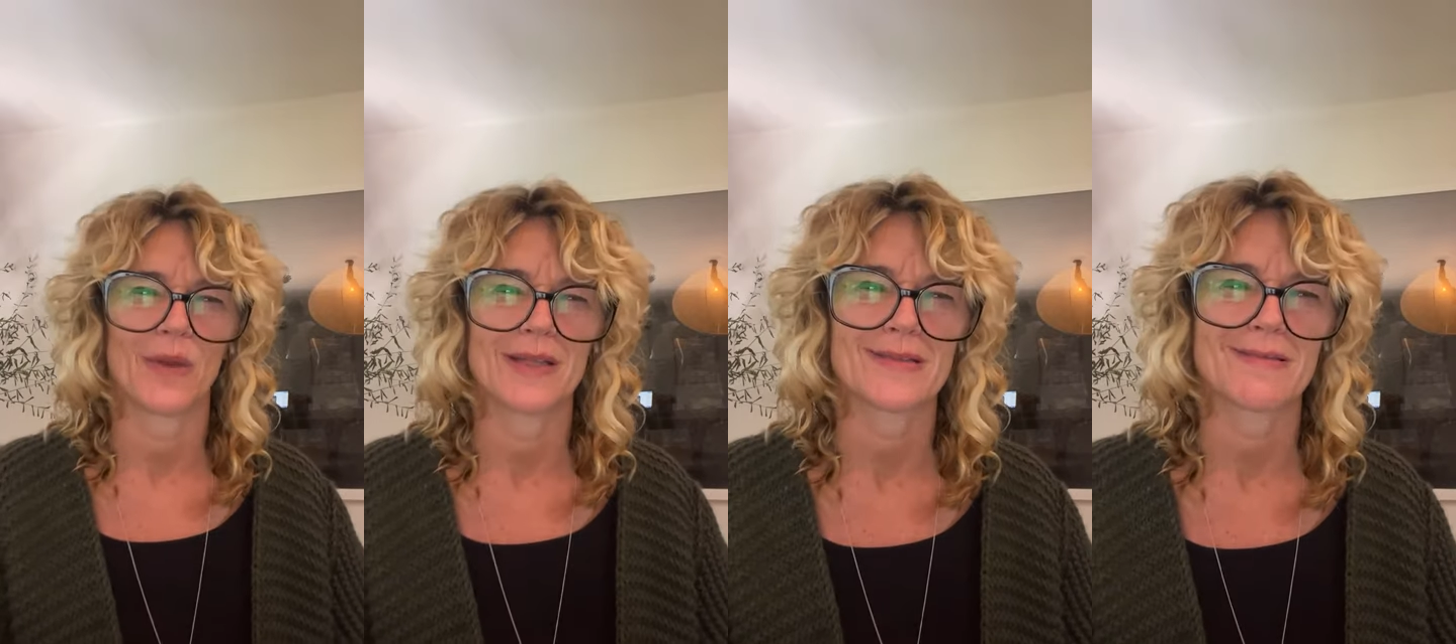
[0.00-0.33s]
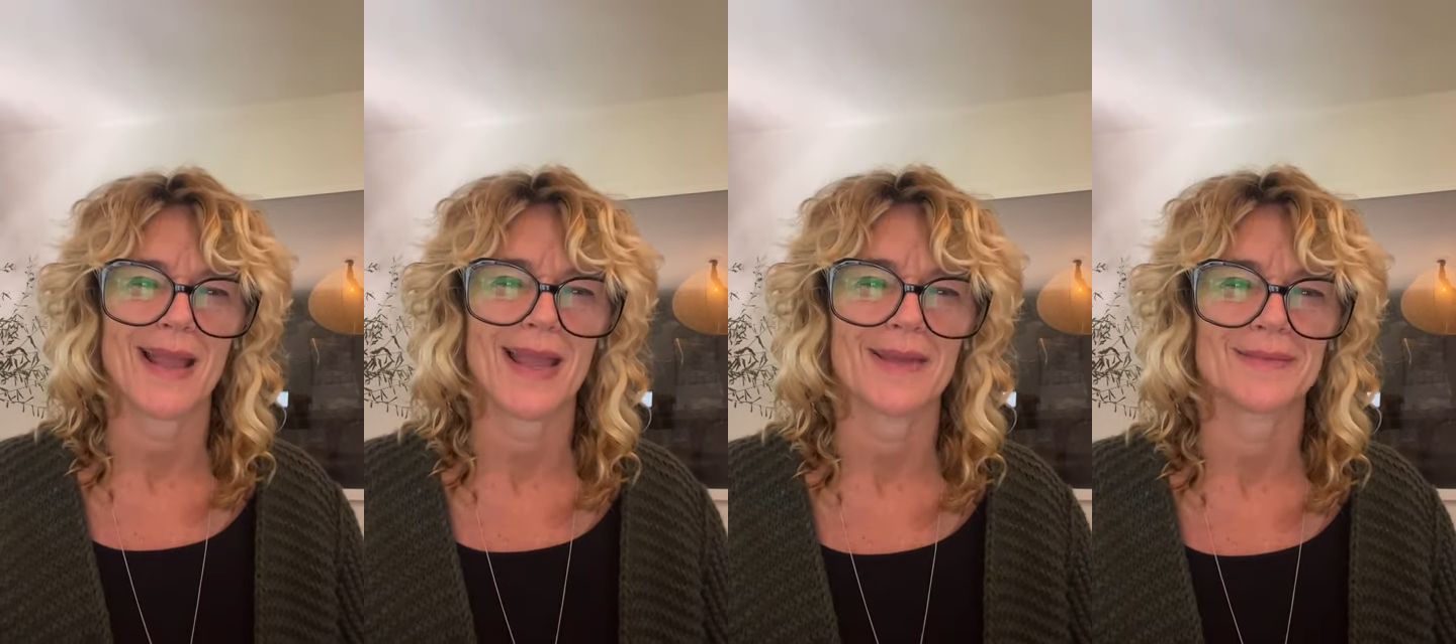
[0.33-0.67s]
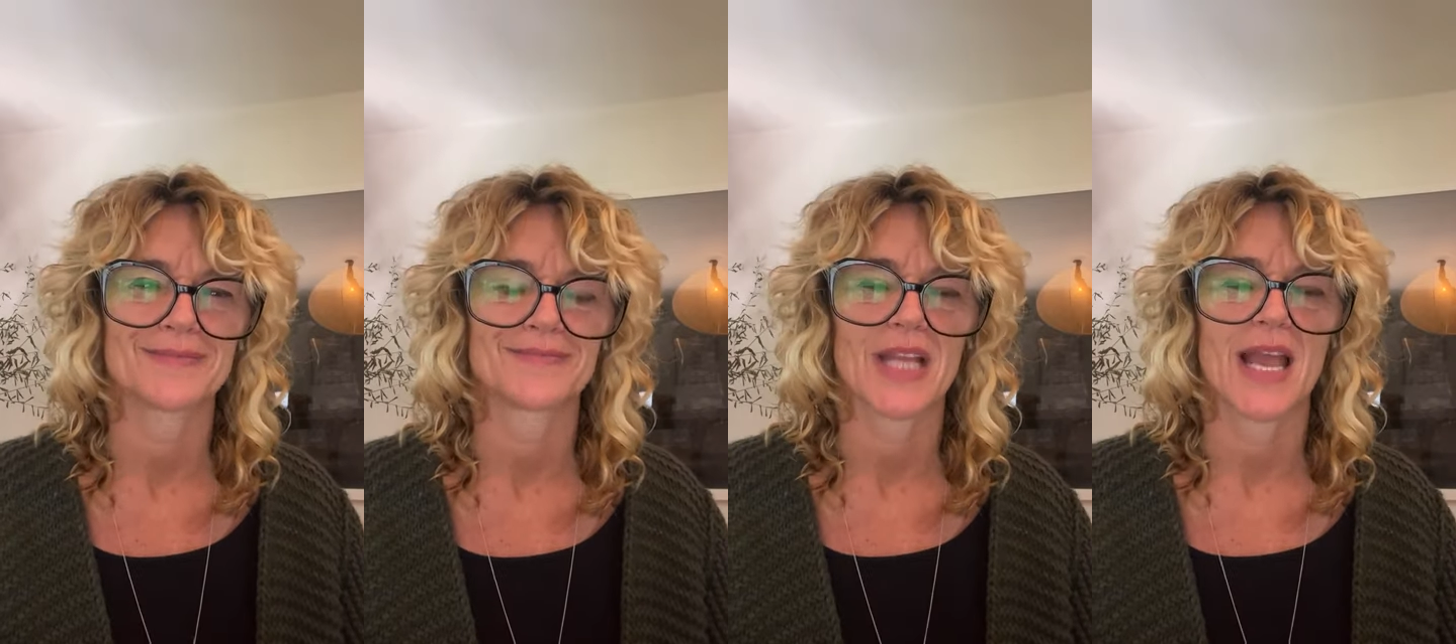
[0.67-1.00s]
Wednesday.
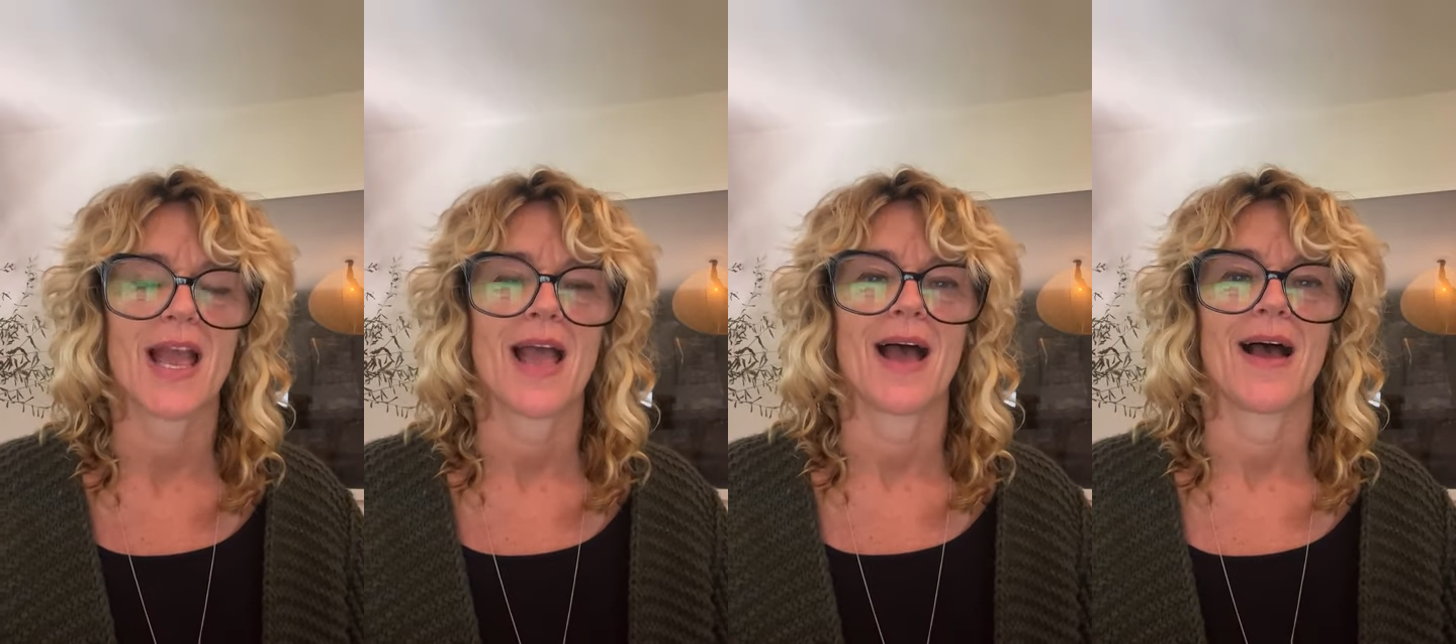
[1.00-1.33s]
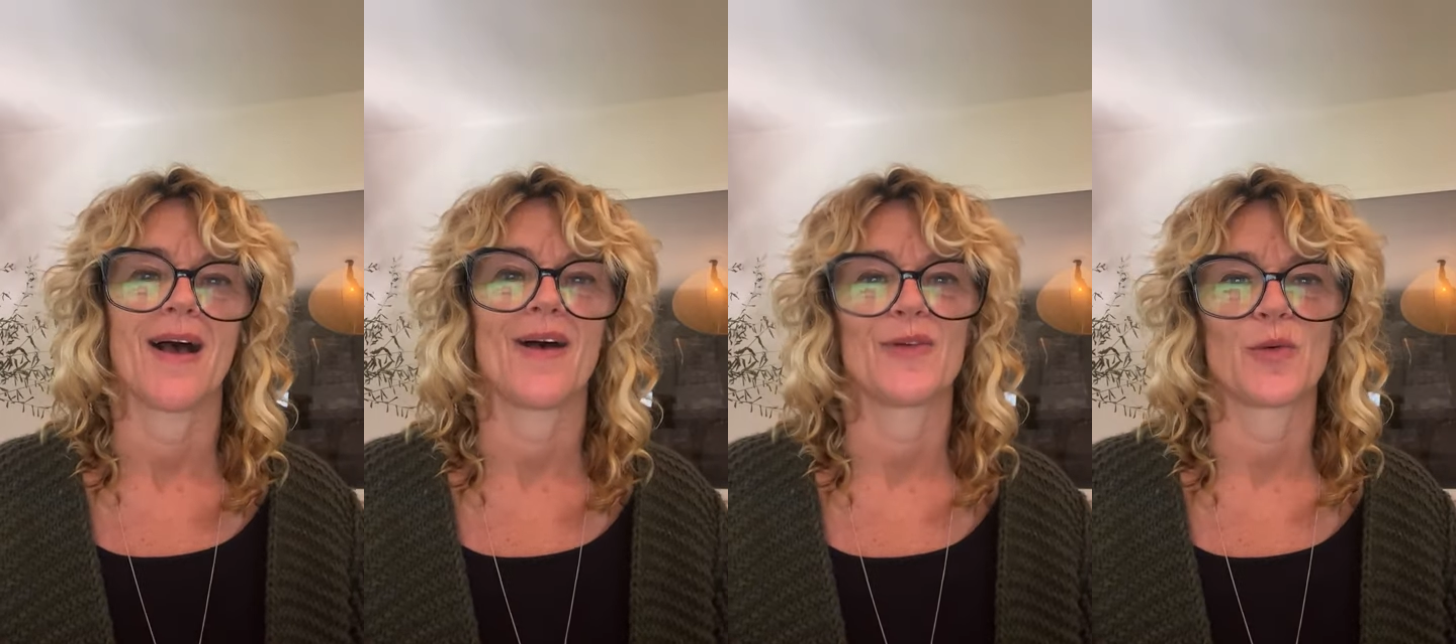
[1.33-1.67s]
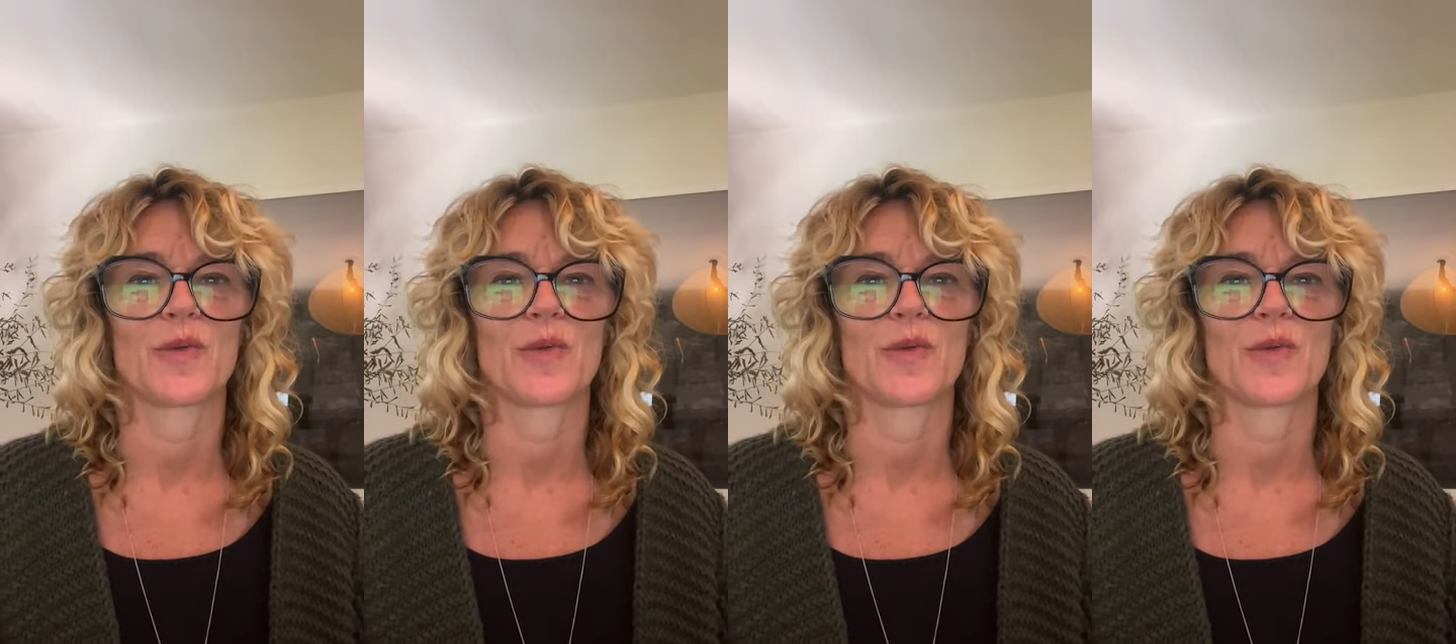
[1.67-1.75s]
Uh,